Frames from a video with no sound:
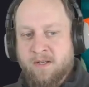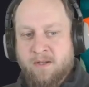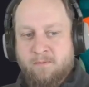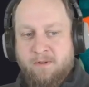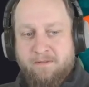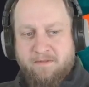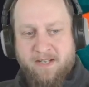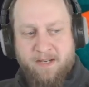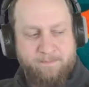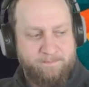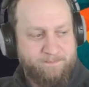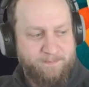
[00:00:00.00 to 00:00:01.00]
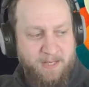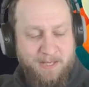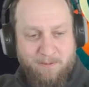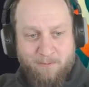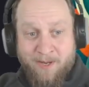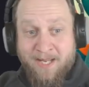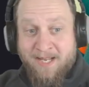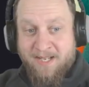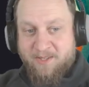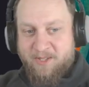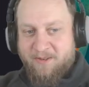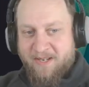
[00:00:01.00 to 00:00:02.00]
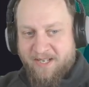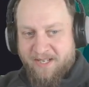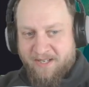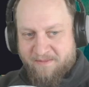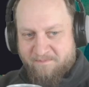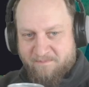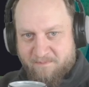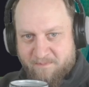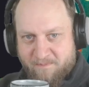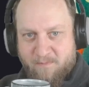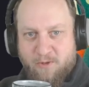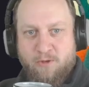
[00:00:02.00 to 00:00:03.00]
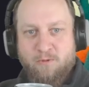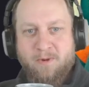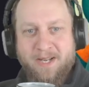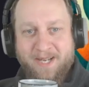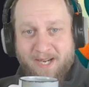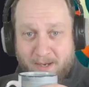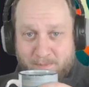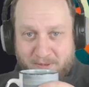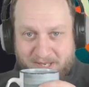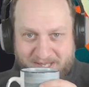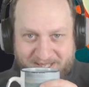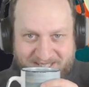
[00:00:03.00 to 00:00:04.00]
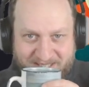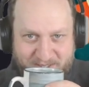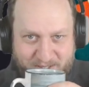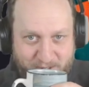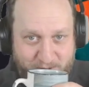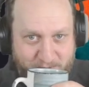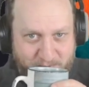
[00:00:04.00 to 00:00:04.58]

we have time. We are trying to wake up. So